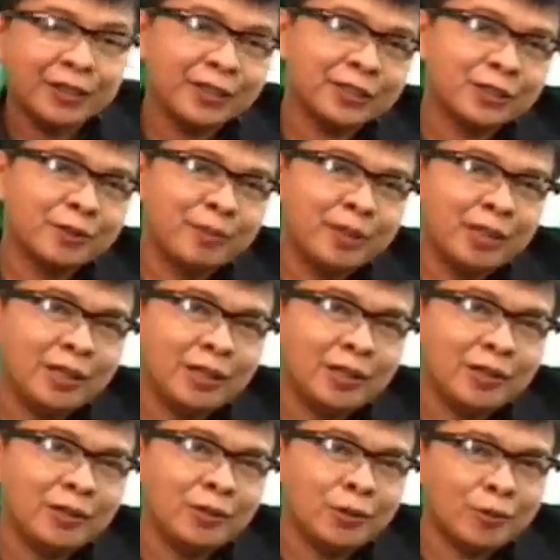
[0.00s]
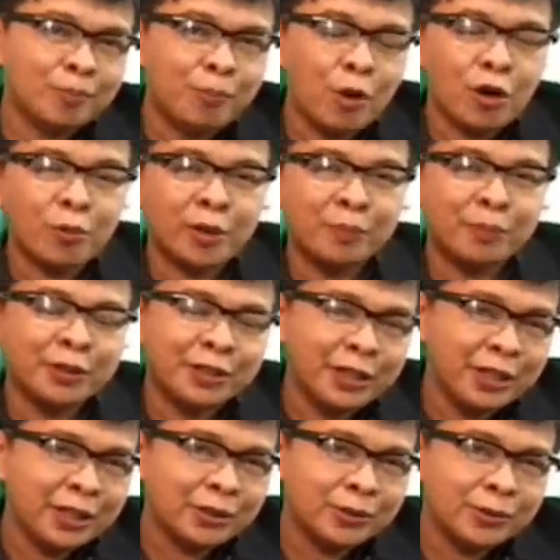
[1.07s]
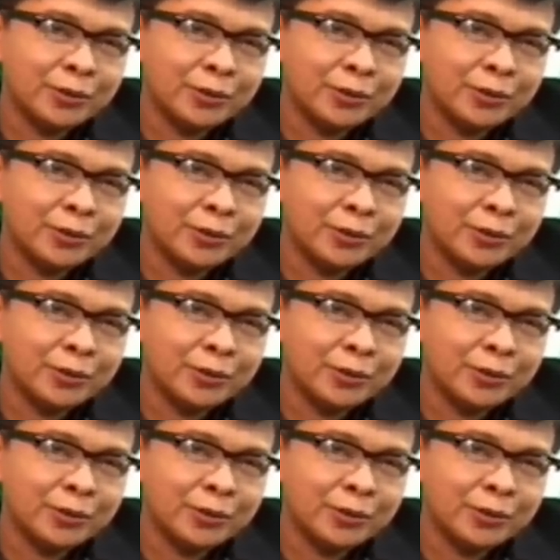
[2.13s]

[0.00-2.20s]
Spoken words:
is to be looked forward pertaining